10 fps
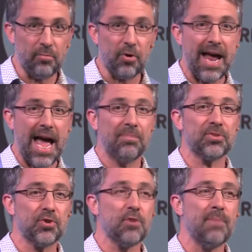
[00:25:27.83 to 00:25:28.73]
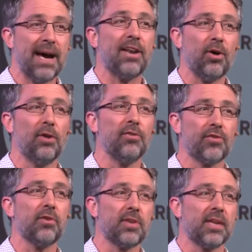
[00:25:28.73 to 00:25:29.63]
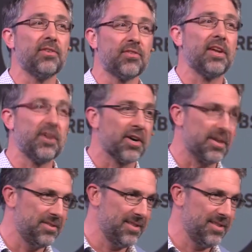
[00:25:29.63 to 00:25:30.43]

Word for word: perhaps you might also consider